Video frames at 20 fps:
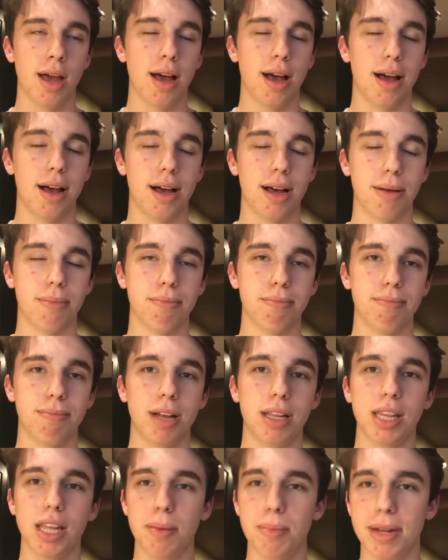Um,
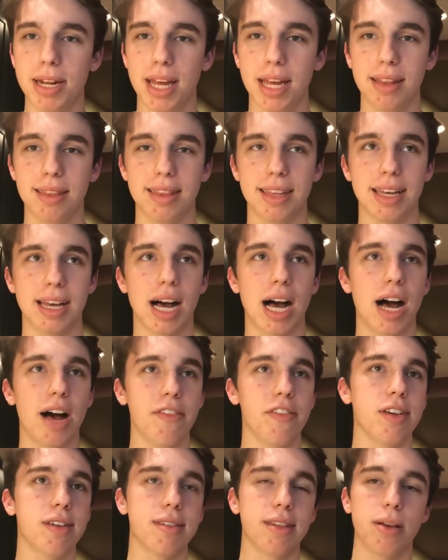eliminate the
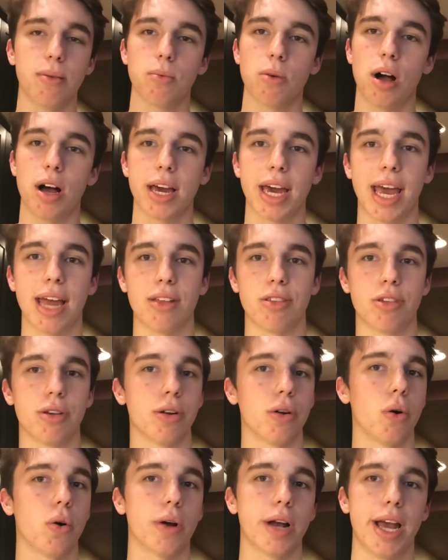obviously wrong
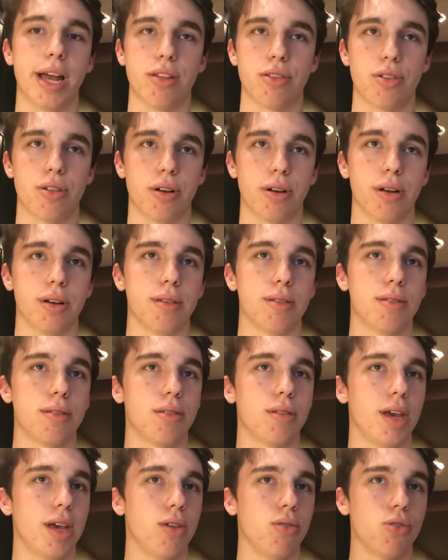answer or
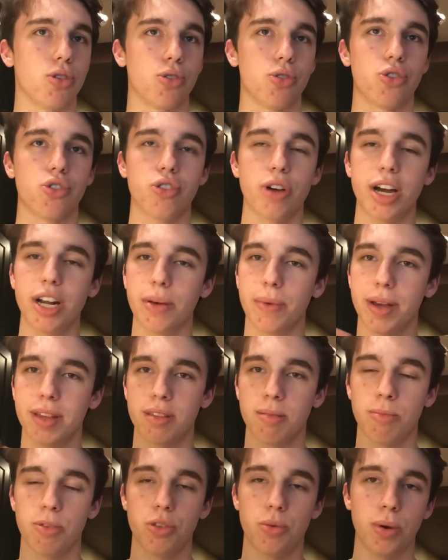answers and just try to
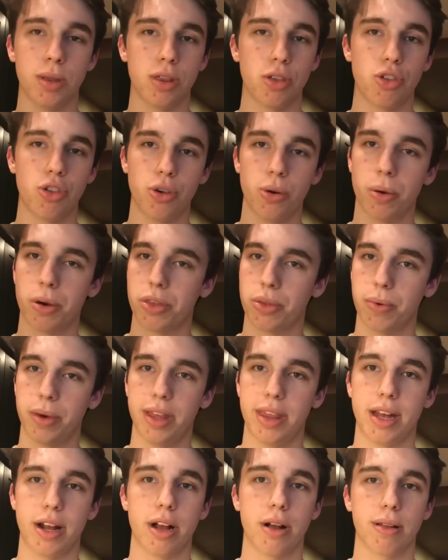reason between the two or
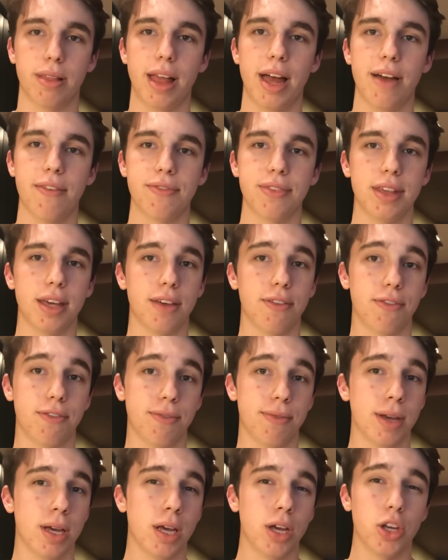three that are left
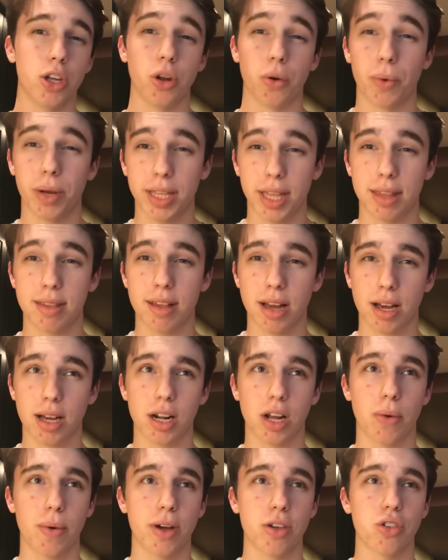if you're really stuck
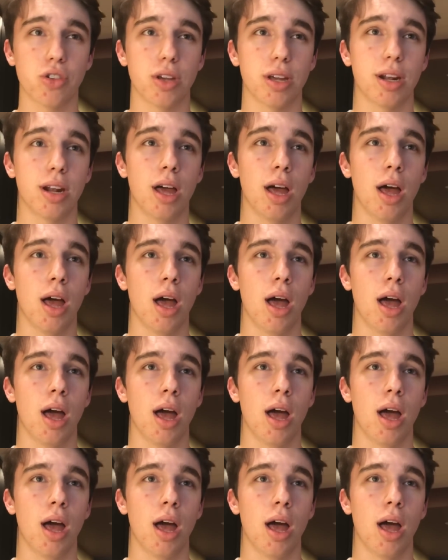on a question.